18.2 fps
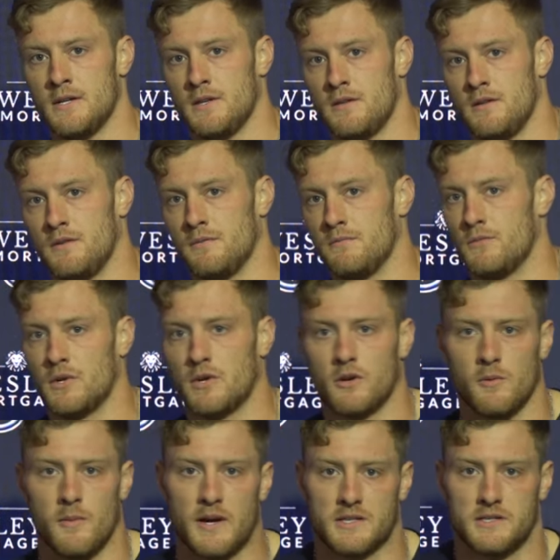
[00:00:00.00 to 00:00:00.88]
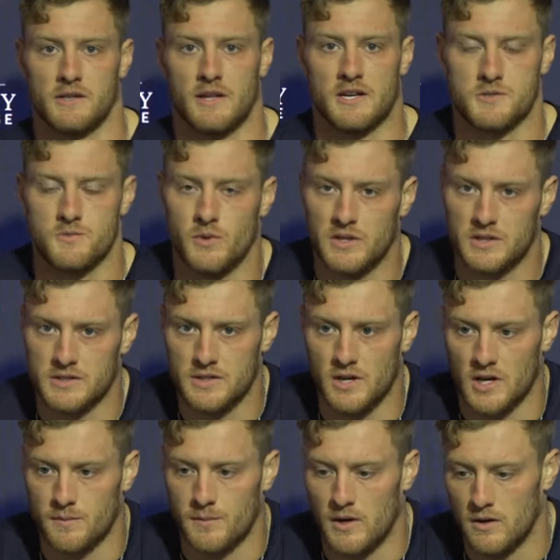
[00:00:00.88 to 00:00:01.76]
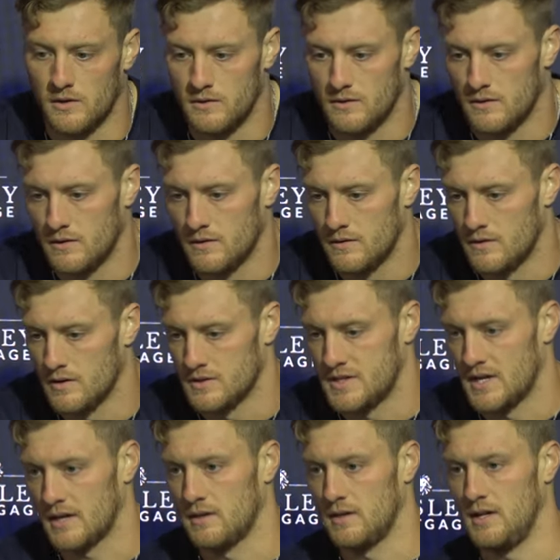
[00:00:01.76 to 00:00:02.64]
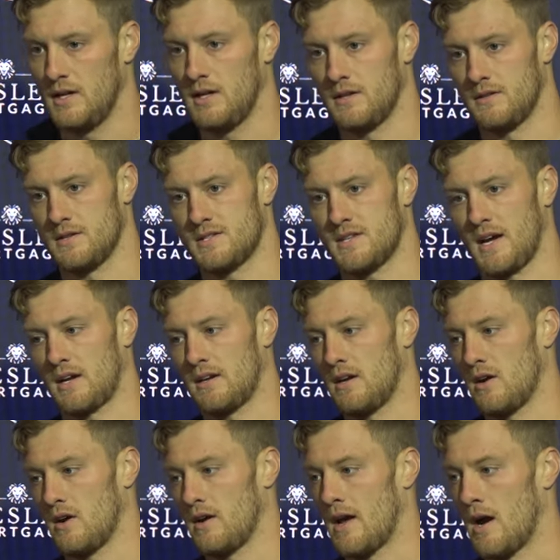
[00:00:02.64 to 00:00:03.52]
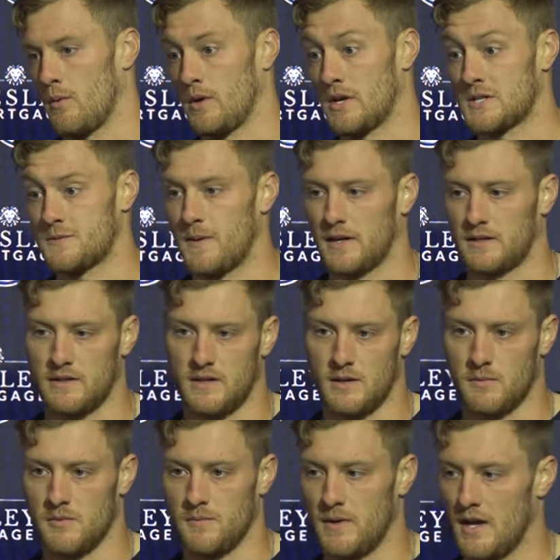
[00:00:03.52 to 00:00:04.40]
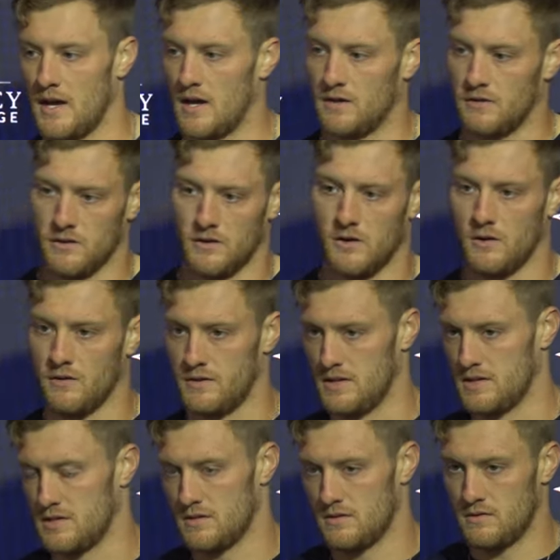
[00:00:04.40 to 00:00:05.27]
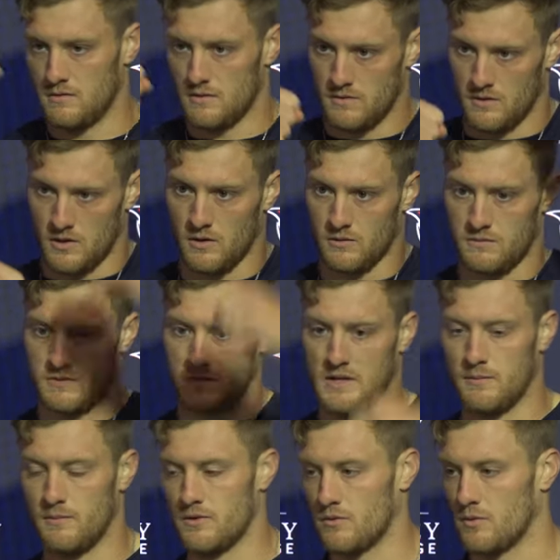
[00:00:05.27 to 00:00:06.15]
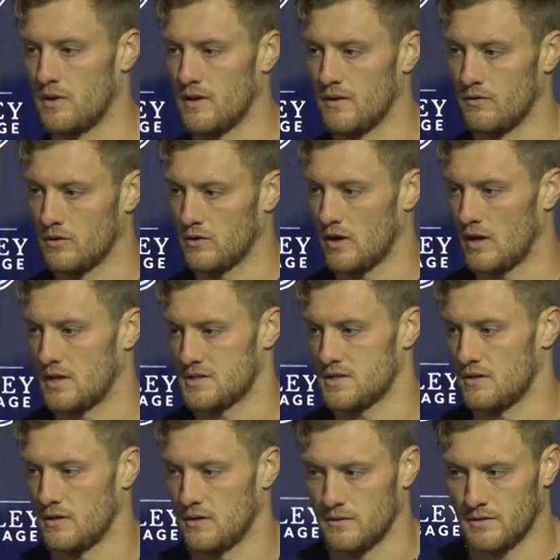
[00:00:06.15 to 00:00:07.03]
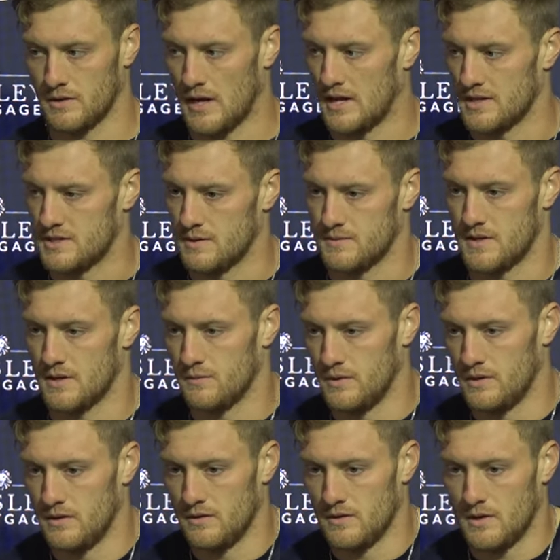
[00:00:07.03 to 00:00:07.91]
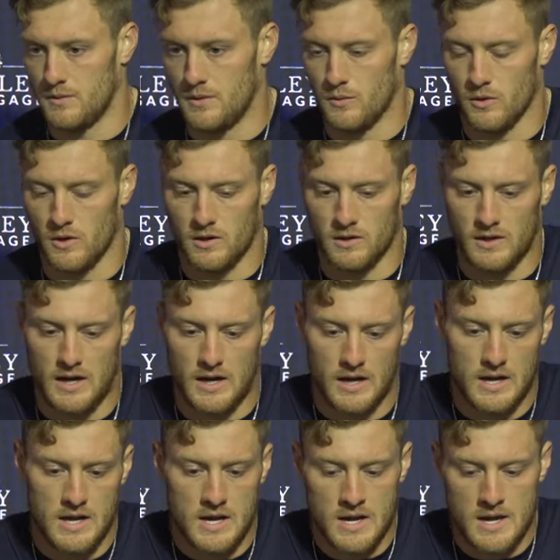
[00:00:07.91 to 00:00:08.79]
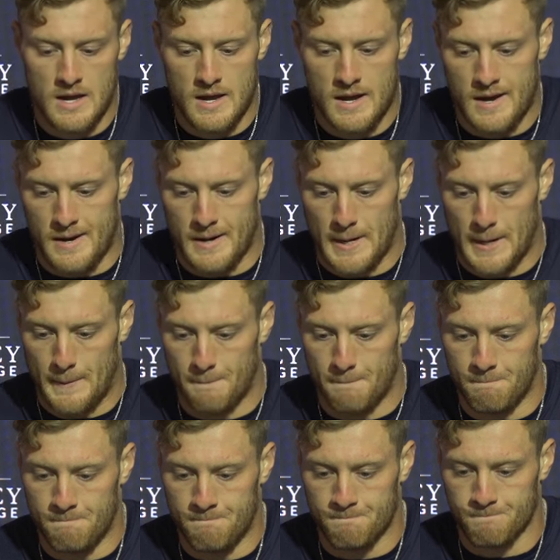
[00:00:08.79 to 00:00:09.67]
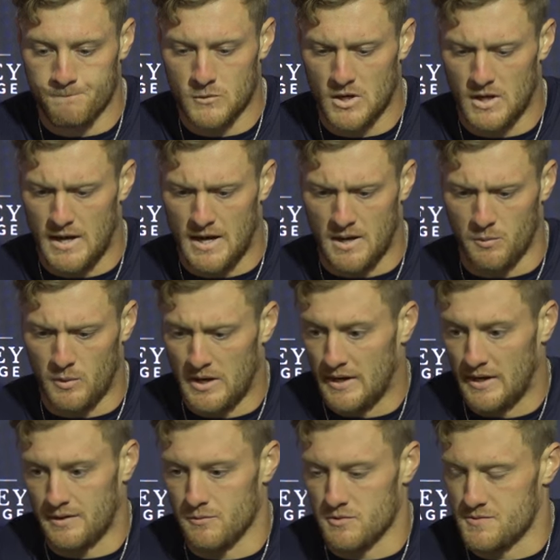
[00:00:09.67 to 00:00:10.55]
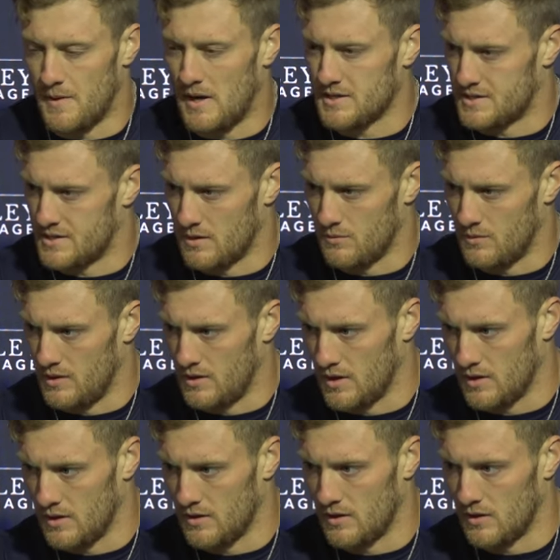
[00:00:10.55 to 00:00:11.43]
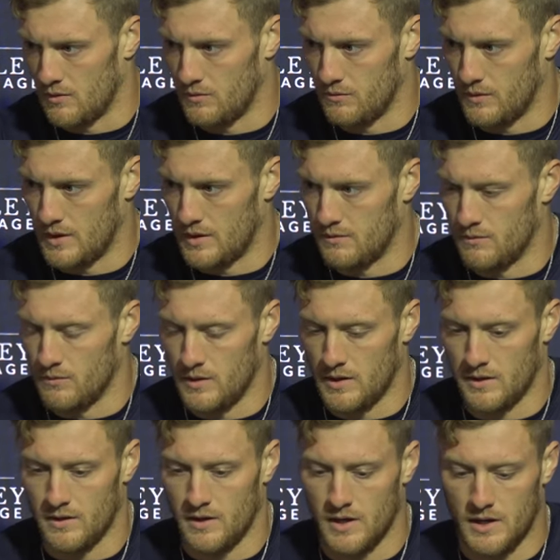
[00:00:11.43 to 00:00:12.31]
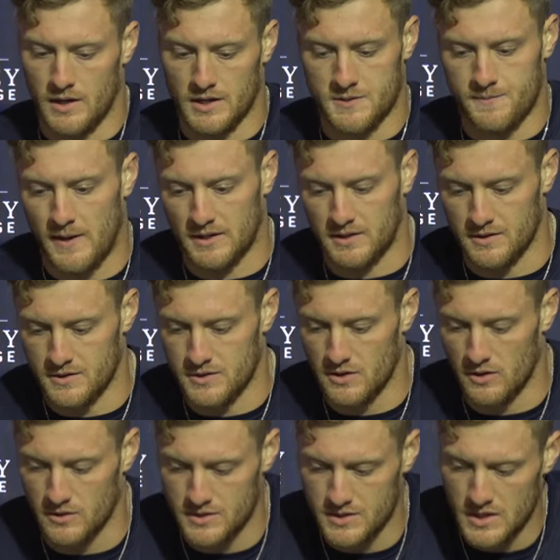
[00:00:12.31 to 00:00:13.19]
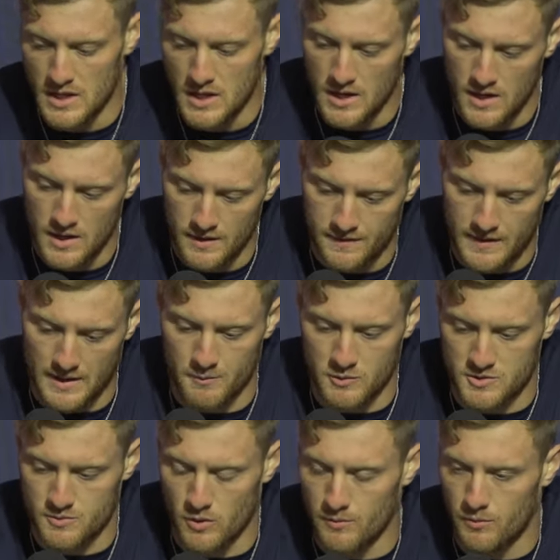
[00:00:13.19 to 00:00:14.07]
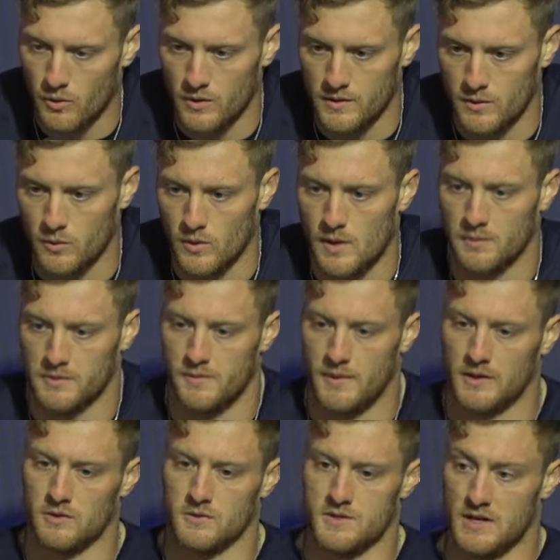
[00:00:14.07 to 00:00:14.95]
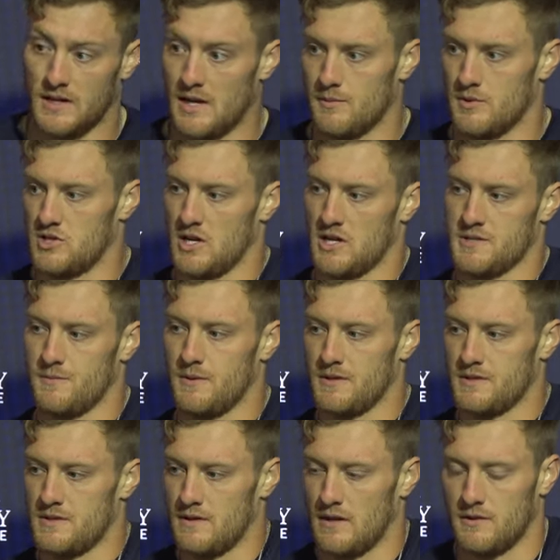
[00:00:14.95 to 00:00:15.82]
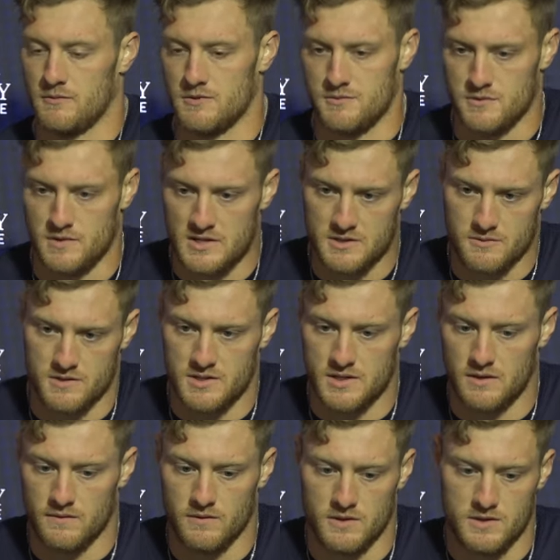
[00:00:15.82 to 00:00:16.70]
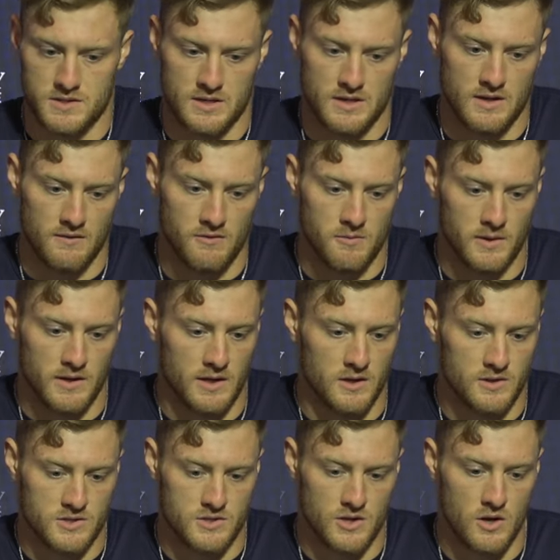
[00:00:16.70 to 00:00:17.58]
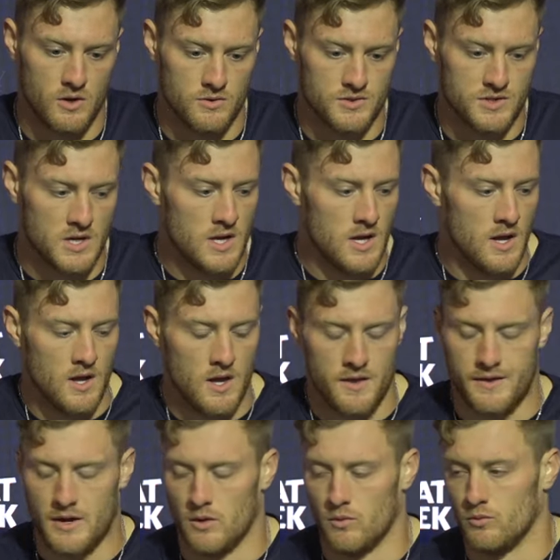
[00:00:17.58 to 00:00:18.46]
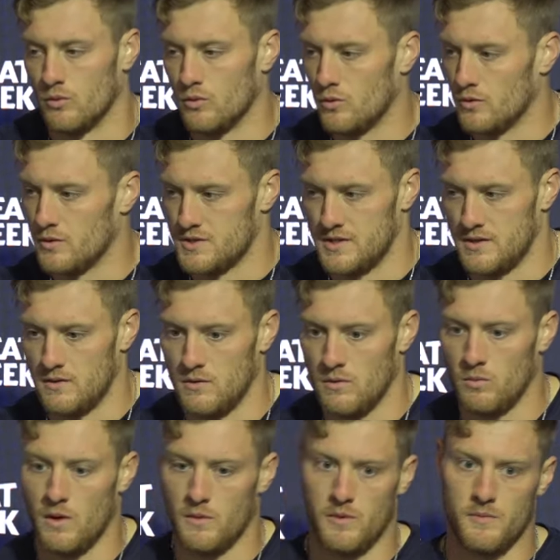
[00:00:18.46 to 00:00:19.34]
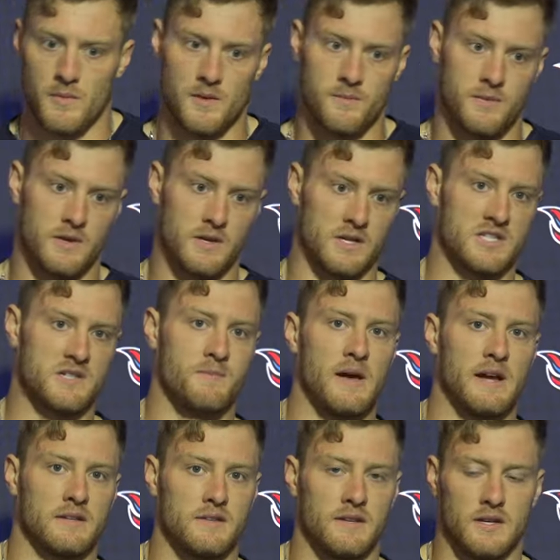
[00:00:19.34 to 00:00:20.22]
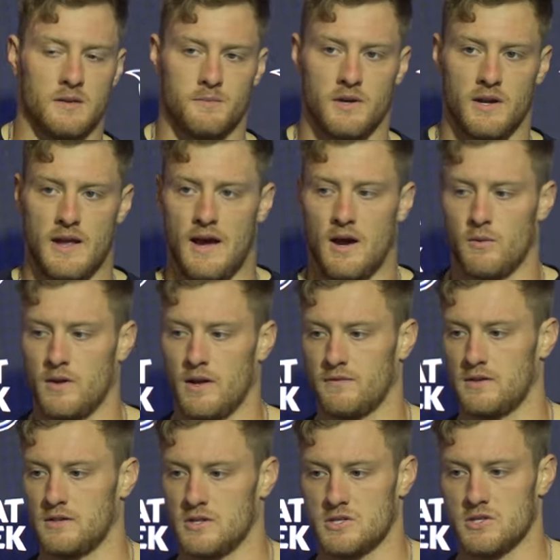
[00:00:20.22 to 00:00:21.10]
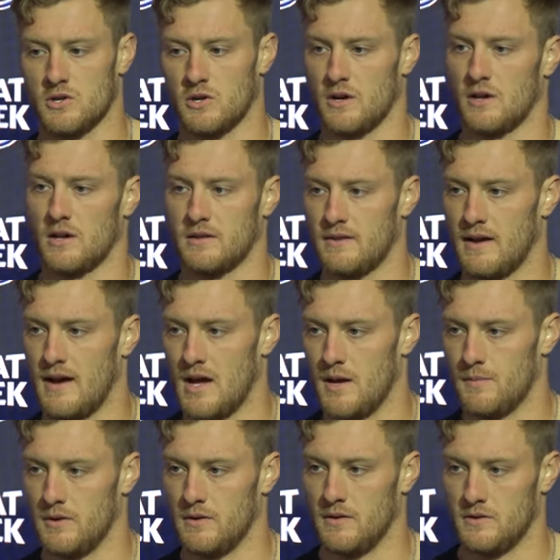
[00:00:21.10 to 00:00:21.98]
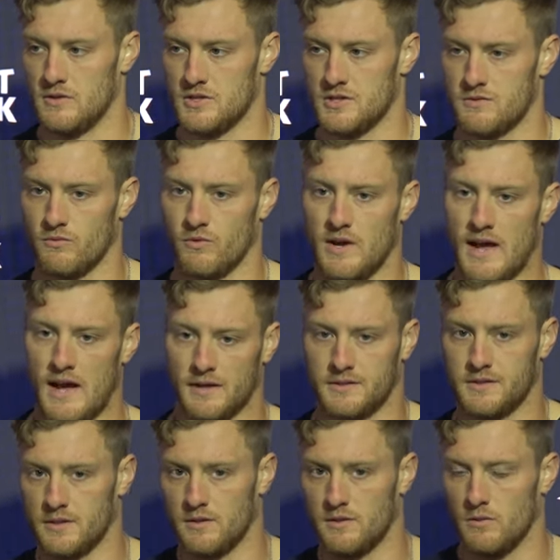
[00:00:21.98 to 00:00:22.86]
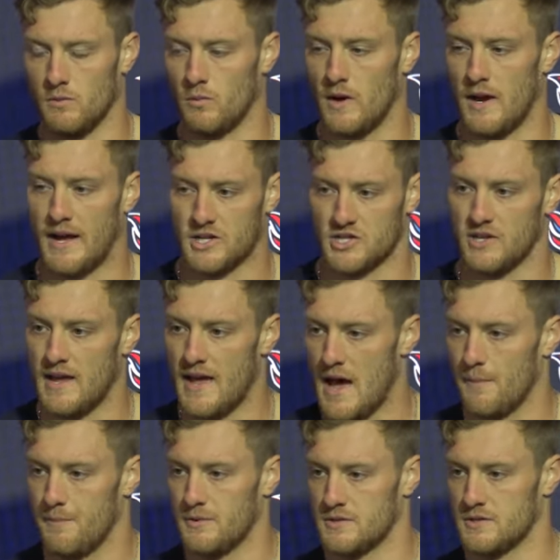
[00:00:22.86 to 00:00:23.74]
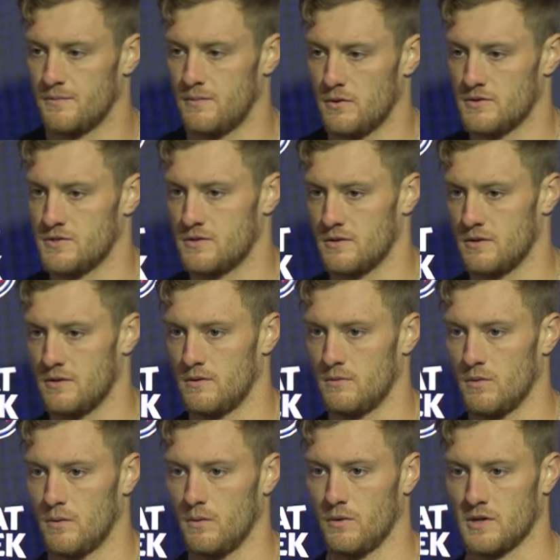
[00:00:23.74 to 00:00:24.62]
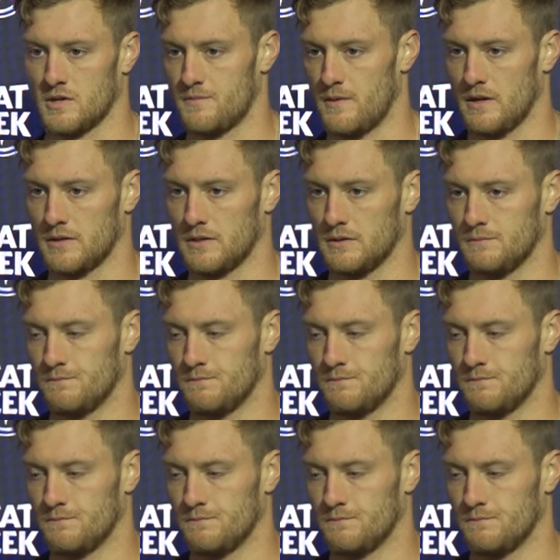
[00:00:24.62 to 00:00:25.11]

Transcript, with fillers: you can, you can go back to last week to talk about their technique in the secondary and how we expected them to be handling all these, you know, deep three-level cross or concepts that we that we work a lot, um, and we didn't get the responses that we, uh, you know, we had we had uh, expected. So it's that much more important that we're able to make those in-game adjustments and that these receivers and everybody else knows their rules and what we might be expecting, but how we have to just turn on a dime and, and just react to what actually happens opposed to what we're expecting.